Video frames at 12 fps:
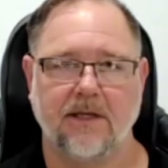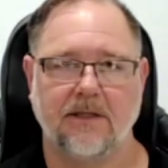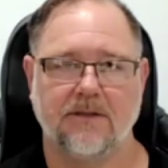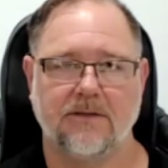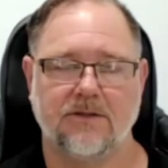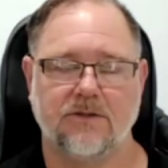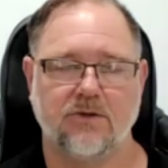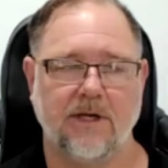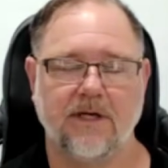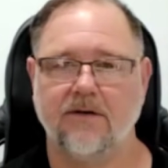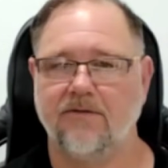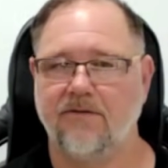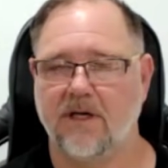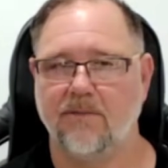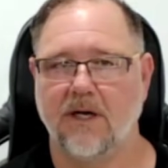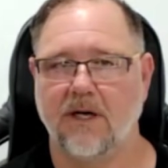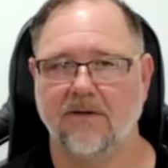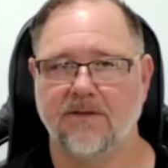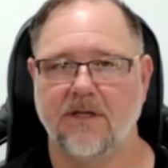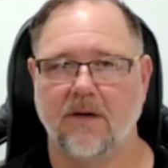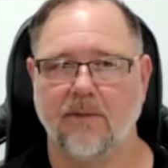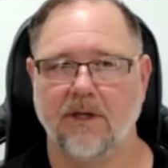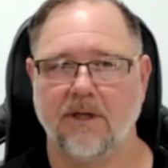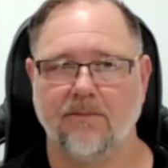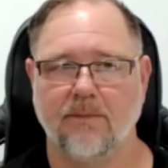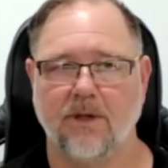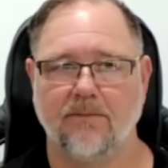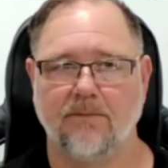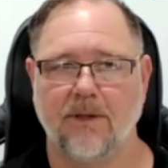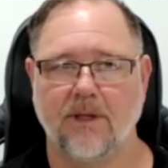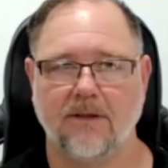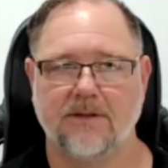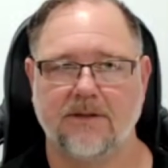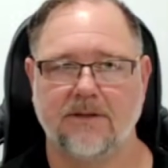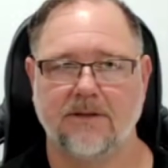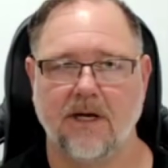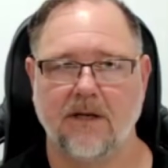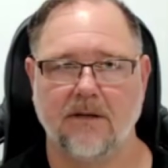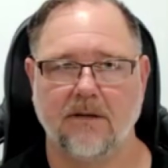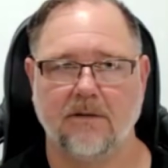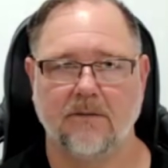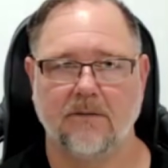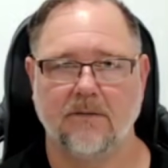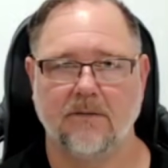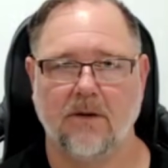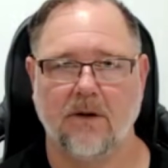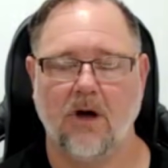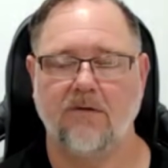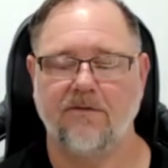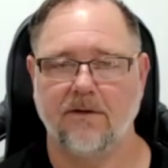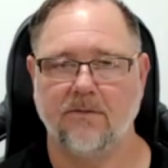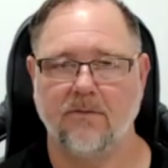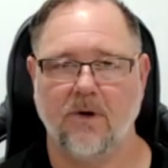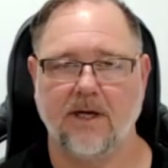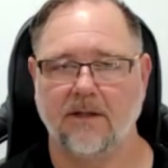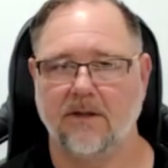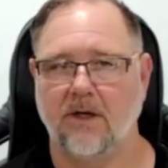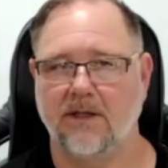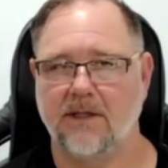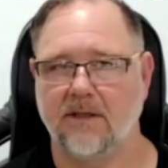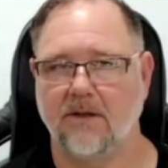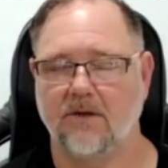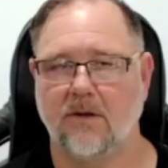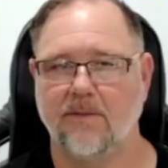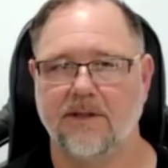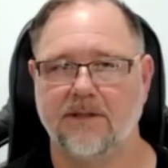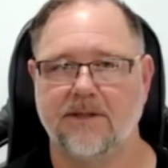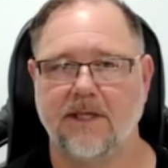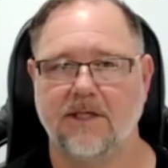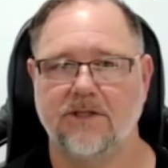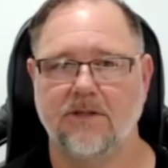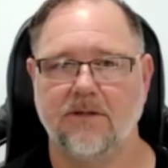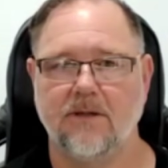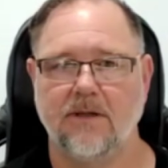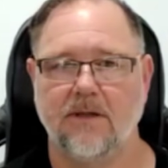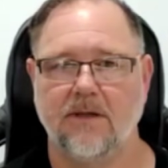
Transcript: a string of emails come in. Blokes don't often write a lot in the comments section.